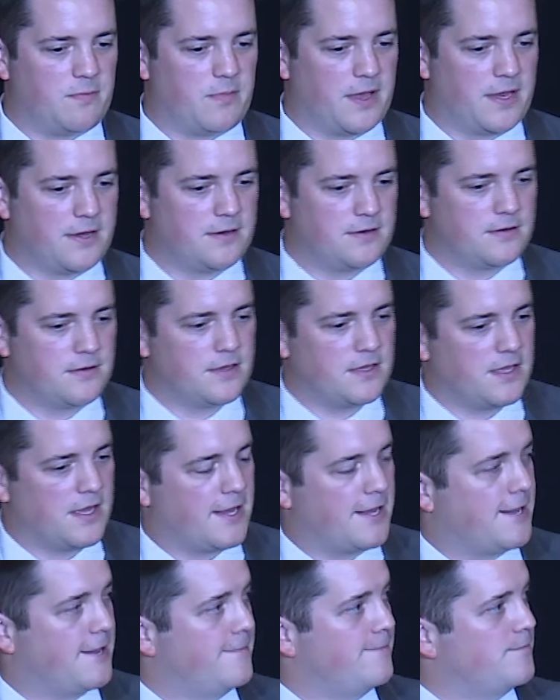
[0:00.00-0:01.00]
but
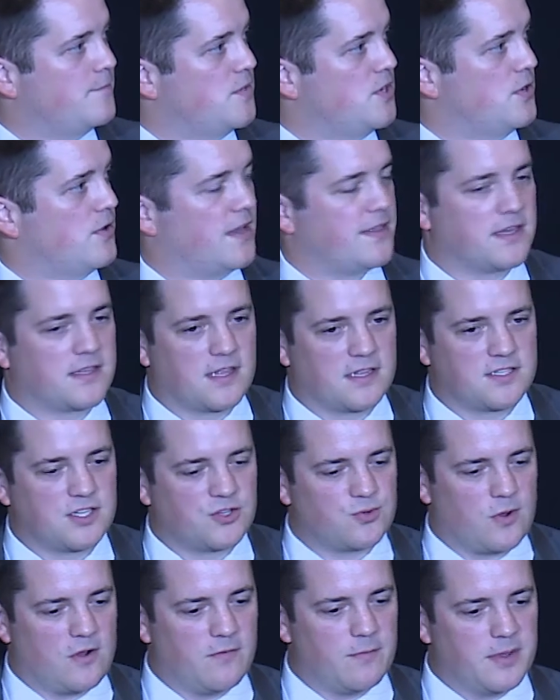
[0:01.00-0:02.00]
I think that's a
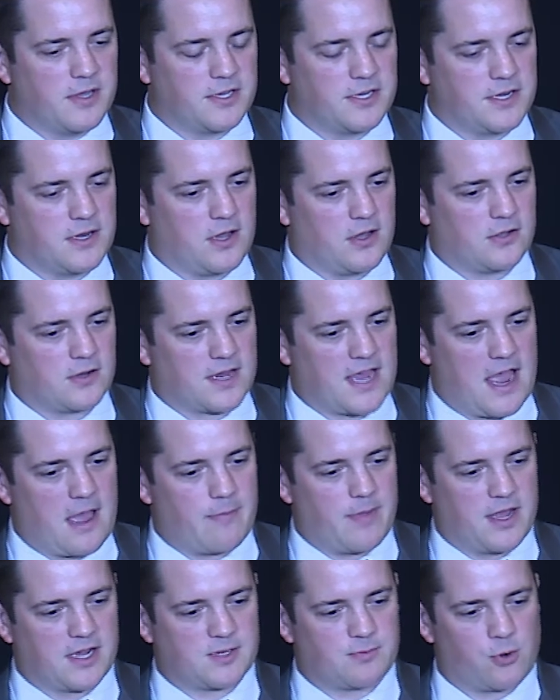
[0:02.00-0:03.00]
$12 billion
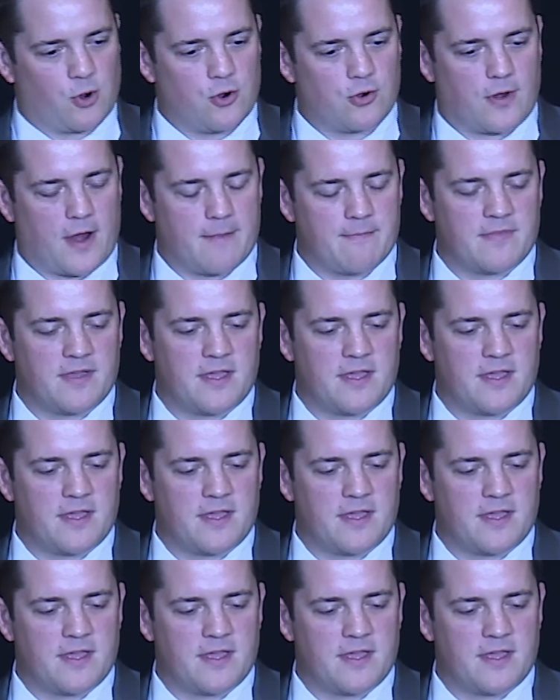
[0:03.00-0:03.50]
capex program.